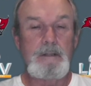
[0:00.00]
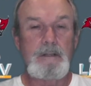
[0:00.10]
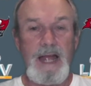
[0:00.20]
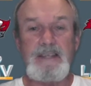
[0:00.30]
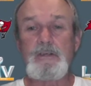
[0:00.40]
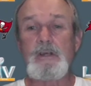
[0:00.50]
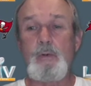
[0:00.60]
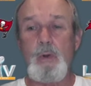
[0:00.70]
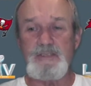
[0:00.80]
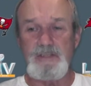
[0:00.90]
That's a good
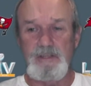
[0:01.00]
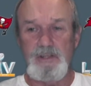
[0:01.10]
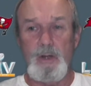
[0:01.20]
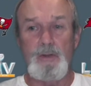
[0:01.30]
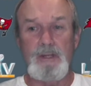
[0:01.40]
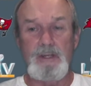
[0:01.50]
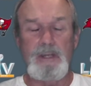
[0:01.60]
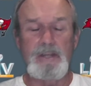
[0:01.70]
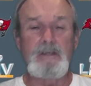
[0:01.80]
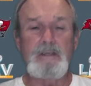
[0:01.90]
question. You know,
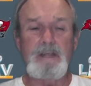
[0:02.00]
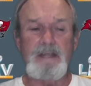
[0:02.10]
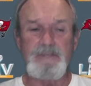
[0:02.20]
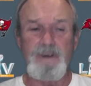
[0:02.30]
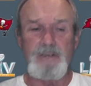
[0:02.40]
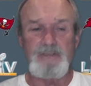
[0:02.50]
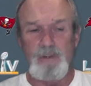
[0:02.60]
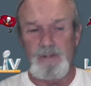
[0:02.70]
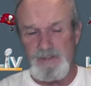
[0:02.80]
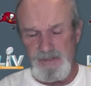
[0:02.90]
you that's very
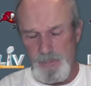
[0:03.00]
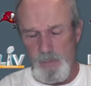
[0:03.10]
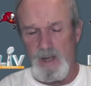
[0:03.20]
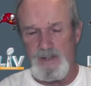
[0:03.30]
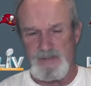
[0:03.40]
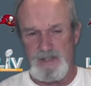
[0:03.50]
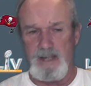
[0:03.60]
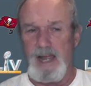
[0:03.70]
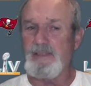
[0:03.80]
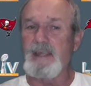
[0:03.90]
astute because he was,
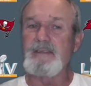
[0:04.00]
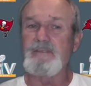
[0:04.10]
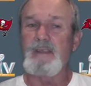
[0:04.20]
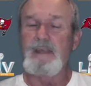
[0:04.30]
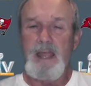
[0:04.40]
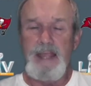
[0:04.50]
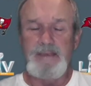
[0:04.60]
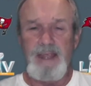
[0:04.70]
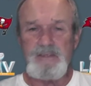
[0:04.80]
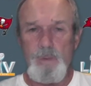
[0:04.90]
I think it
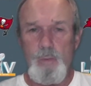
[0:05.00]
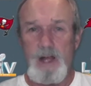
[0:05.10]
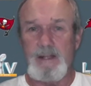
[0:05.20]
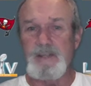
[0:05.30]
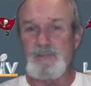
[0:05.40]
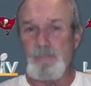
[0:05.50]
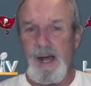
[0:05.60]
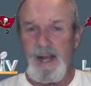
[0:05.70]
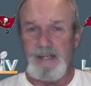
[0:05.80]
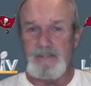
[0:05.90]
takes a while to get your
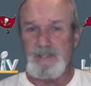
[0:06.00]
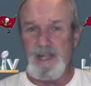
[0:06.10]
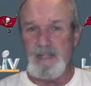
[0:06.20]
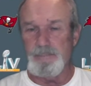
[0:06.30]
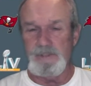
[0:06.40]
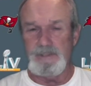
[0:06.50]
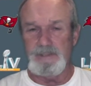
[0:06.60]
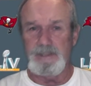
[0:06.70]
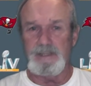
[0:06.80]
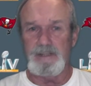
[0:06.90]
body in shape and,
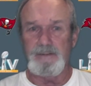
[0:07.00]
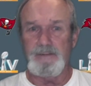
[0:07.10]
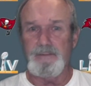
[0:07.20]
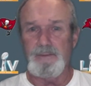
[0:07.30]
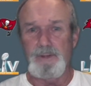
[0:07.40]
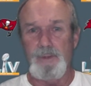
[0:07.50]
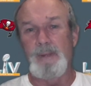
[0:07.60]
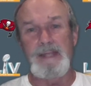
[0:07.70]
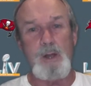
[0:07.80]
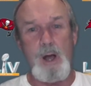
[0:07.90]
you know,
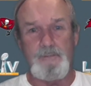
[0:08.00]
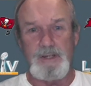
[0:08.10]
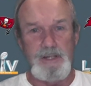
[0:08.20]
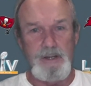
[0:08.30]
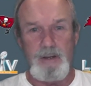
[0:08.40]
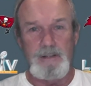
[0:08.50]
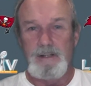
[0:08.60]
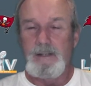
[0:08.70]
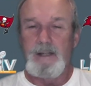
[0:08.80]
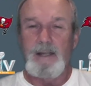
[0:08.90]
being off a year,
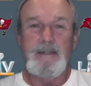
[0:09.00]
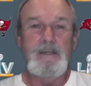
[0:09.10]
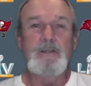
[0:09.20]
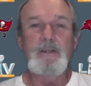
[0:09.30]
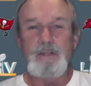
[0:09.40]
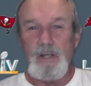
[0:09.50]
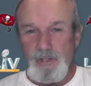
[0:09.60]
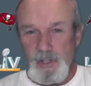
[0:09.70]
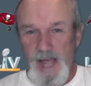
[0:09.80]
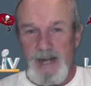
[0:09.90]

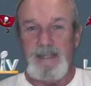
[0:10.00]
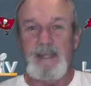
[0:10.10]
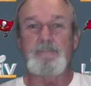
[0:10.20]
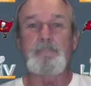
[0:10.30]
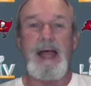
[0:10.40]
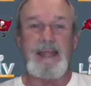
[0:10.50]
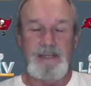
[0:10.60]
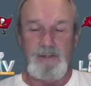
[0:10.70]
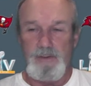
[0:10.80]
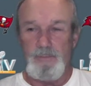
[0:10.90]
you got to get back
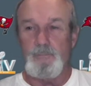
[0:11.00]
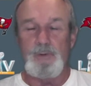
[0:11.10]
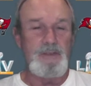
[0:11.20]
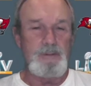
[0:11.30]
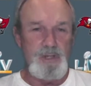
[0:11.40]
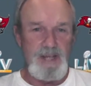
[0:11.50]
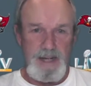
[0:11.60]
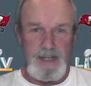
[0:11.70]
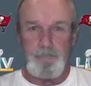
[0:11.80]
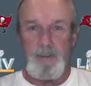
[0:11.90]
into the rhythm. You got
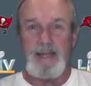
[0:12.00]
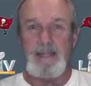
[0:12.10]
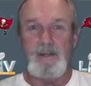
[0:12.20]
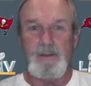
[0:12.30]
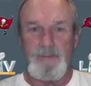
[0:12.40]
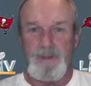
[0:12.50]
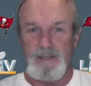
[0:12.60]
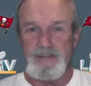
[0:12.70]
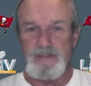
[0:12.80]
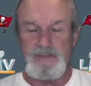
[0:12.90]
to get back into the
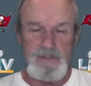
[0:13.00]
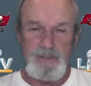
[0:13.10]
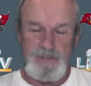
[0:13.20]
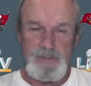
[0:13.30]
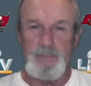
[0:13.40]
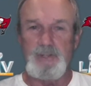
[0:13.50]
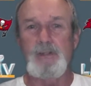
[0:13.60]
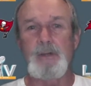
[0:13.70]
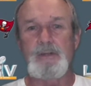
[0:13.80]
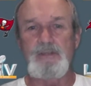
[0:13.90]
things that you
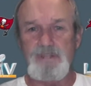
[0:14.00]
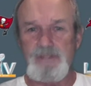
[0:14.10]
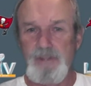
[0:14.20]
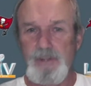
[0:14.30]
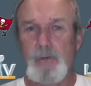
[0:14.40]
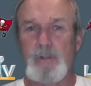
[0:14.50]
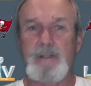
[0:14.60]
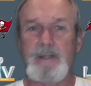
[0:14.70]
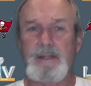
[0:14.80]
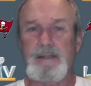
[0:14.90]
should do
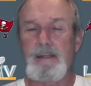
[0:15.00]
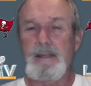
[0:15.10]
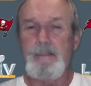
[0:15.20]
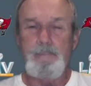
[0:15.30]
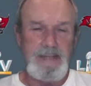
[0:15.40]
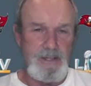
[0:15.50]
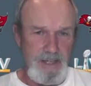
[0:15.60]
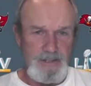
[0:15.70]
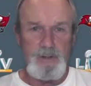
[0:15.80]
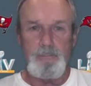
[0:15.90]
and make you
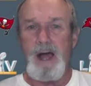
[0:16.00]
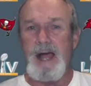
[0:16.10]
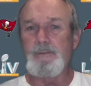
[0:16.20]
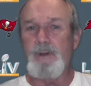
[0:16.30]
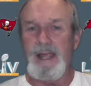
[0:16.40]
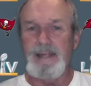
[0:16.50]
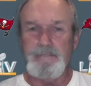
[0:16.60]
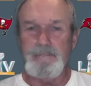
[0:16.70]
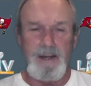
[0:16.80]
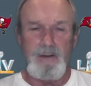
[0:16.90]
get your mind right
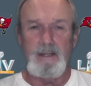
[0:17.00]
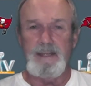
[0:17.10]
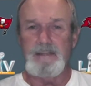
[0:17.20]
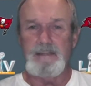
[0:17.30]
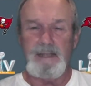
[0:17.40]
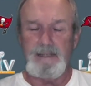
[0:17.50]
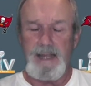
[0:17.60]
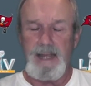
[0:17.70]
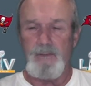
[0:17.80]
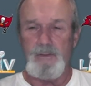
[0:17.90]
mentally and
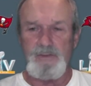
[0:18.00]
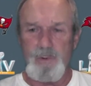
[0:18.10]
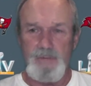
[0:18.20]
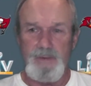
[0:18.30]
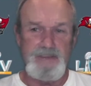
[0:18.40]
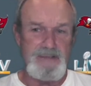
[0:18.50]
how those sort of things.